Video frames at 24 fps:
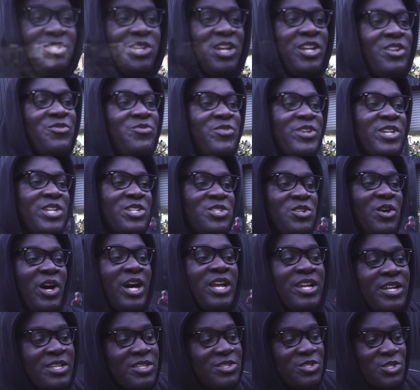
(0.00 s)
you know the thing, you know how
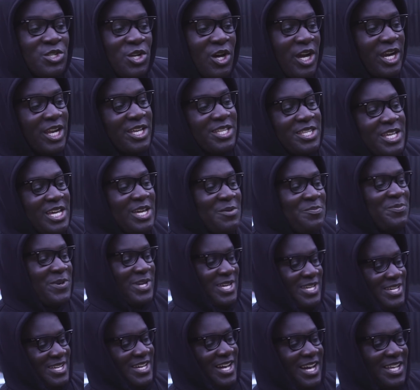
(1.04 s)
to deep
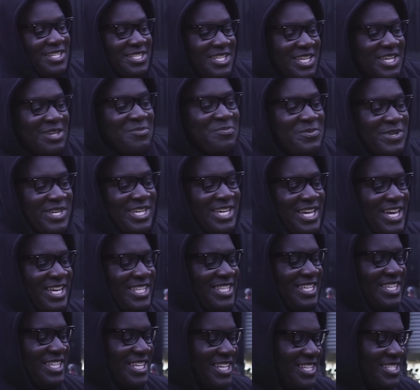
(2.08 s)
it? I deep it, yeah,
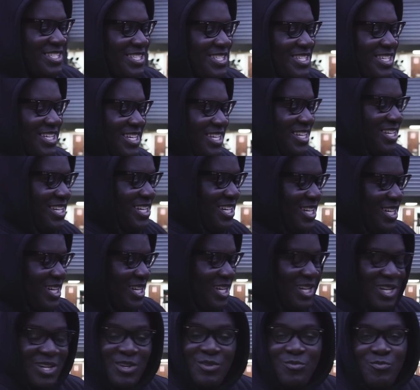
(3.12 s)
like this.
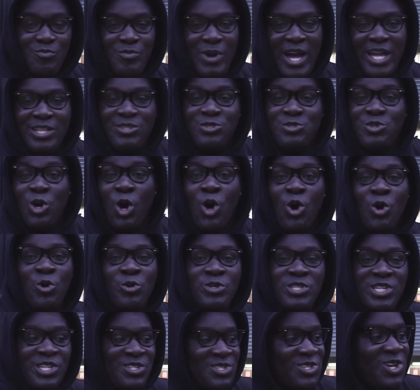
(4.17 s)
Man
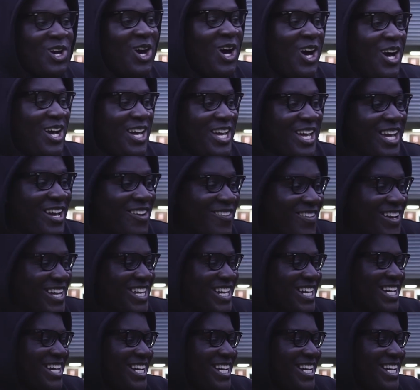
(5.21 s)
towed his car here, innit?